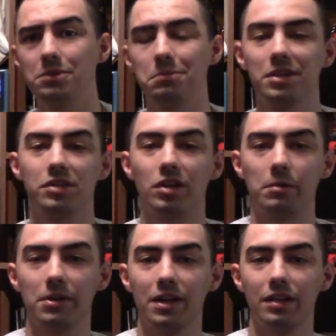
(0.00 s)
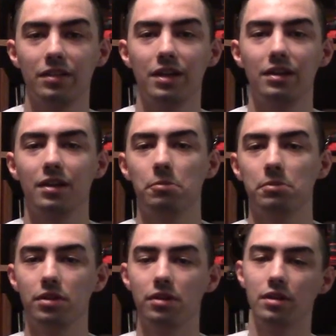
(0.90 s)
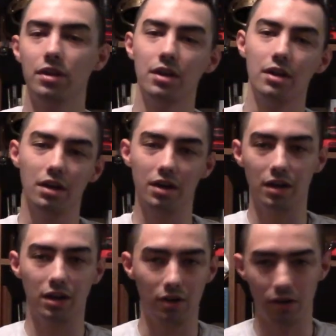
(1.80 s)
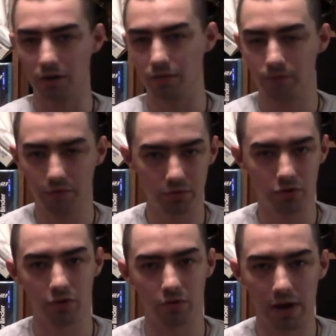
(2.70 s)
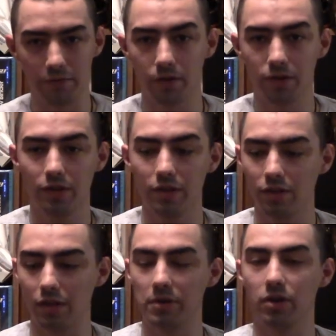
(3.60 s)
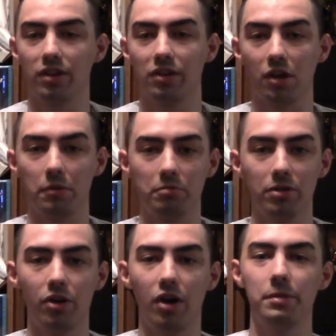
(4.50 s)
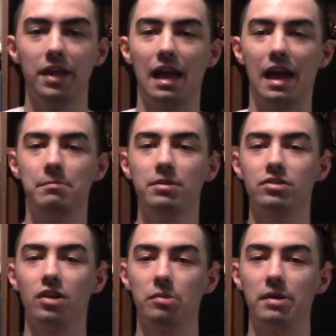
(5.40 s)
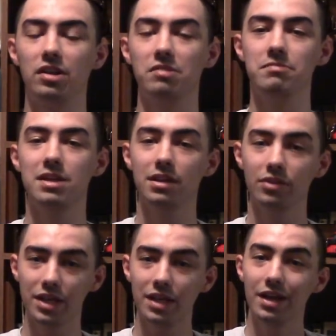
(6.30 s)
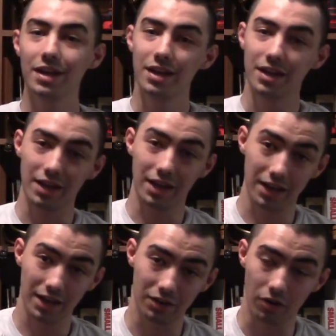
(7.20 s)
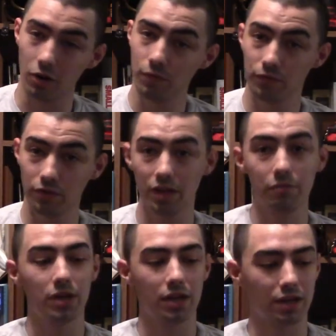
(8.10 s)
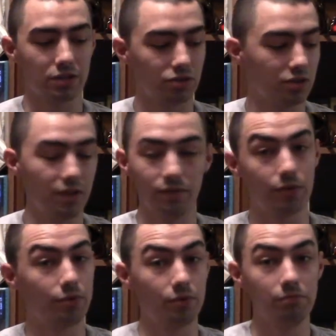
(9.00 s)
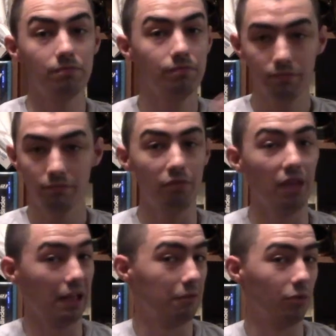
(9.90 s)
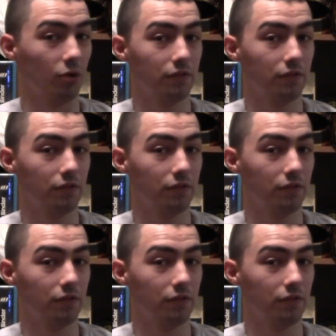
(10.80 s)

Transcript: want me to talk about anything down below of future references, let me know in the comments below. I'll be happy to talk about it immediately, and hopefully we can actually view, well, more